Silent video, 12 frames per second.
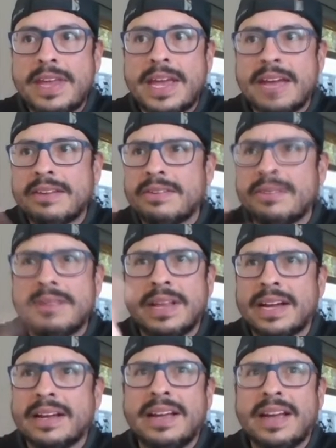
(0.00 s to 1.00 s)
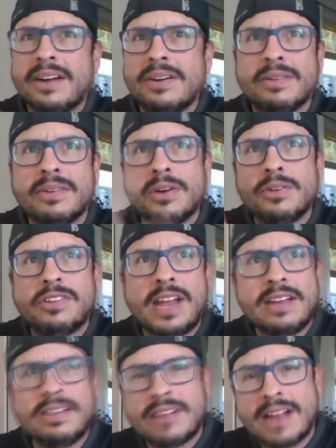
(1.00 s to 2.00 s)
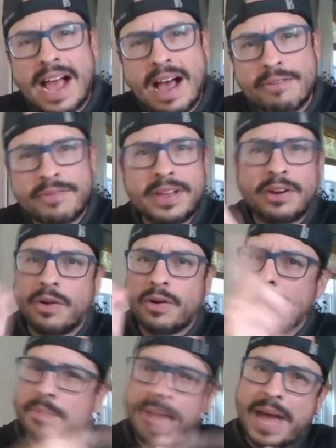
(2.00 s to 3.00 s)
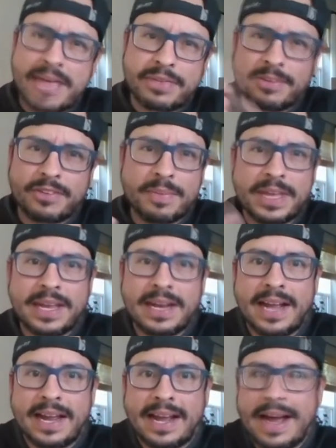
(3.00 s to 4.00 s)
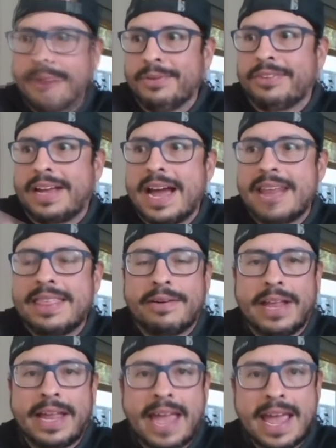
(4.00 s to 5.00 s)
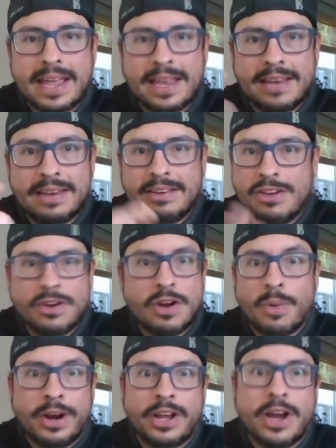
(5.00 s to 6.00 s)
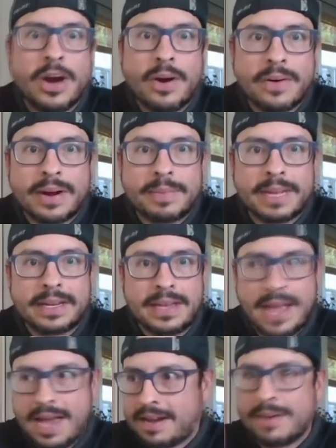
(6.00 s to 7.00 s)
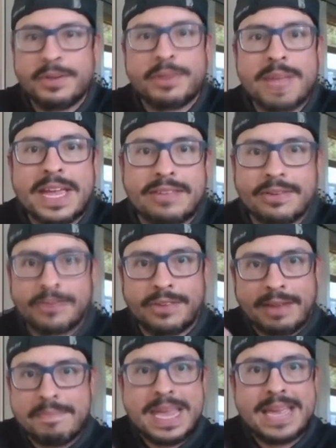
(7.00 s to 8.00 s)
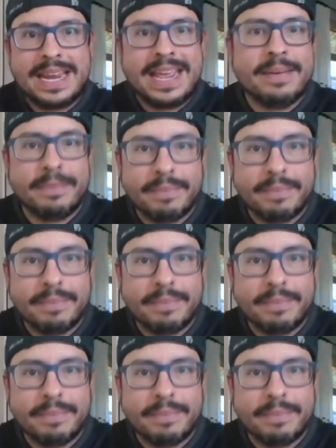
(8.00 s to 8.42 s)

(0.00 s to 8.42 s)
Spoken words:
had to do go change outfit, go to the bathroom or something. And I was the guy, they were like, hey, do you know where to go? And I'm like, yeah, come with me. And so it was me and him.